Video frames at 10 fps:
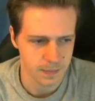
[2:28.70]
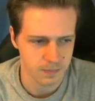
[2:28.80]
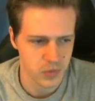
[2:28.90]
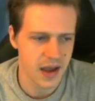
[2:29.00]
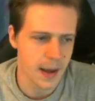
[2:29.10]

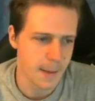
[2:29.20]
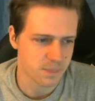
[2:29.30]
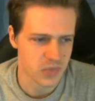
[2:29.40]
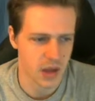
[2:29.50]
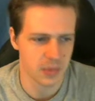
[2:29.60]
yeah,
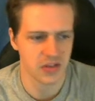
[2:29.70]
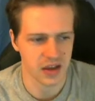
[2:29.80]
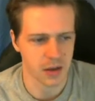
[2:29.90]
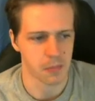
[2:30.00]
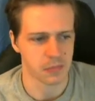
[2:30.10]
I mean,
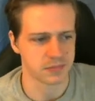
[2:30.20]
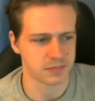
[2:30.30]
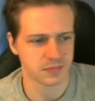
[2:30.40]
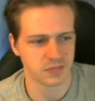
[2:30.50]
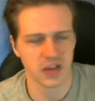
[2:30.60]
like,
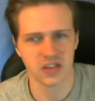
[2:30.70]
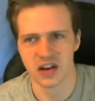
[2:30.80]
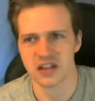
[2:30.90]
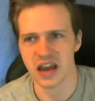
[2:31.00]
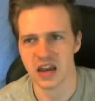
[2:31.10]
he's an
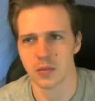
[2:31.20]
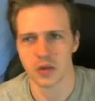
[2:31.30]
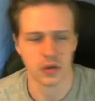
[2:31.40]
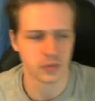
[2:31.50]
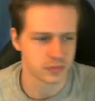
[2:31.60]

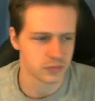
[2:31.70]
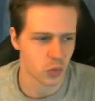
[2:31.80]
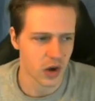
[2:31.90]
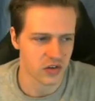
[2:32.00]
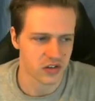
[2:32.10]
attainable
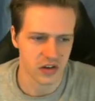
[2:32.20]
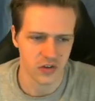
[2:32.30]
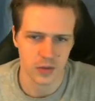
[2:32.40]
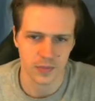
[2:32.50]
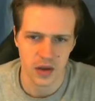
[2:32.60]
wide
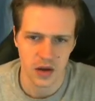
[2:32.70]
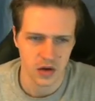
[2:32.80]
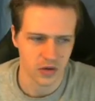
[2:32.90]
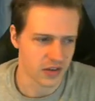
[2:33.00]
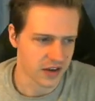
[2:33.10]
receiver,
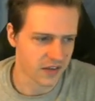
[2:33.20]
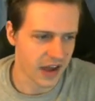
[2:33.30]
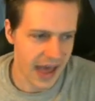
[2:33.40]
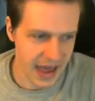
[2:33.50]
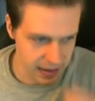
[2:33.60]
right? Like, if I
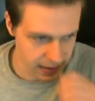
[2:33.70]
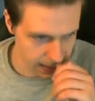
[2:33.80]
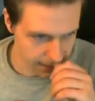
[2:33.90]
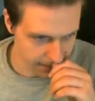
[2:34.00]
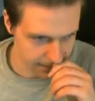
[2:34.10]
hadn't
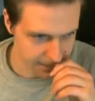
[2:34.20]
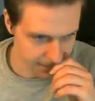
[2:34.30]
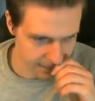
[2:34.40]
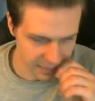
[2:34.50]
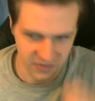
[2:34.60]

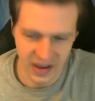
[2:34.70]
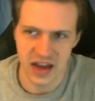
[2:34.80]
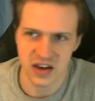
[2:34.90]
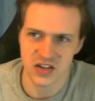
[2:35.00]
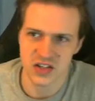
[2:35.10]

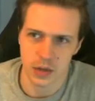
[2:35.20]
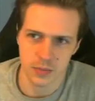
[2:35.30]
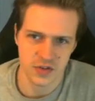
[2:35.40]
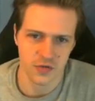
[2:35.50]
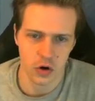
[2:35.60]

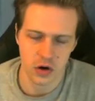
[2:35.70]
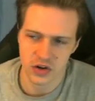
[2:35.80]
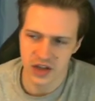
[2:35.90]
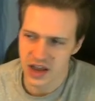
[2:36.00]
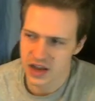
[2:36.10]
dumped
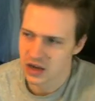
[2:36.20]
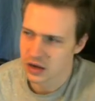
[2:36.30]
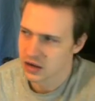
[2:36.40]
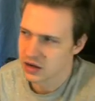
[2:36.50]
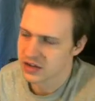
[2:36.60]
400K
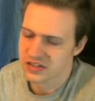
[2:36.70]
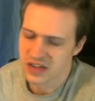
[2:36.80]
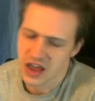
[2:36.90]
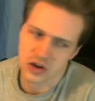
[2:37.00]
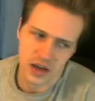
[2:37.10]
on
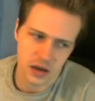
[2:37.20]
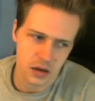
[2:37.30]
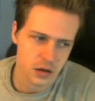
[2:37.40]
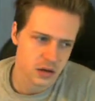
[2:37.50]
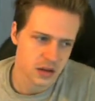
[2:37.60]
Saturday,
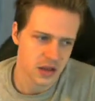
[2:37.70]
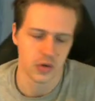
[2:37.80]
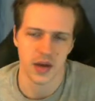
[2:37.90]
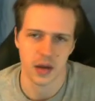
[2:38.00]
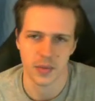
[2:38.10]
he would
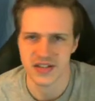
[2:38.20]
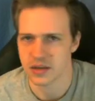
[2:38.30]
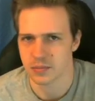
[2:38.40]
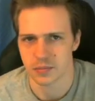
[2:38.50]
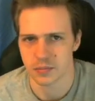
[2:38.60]
be on my
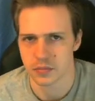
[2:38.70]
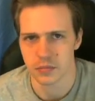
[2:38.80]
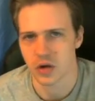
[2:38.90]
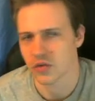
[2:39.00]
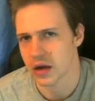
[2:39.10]
team
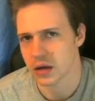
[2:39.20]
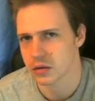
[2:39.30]
already.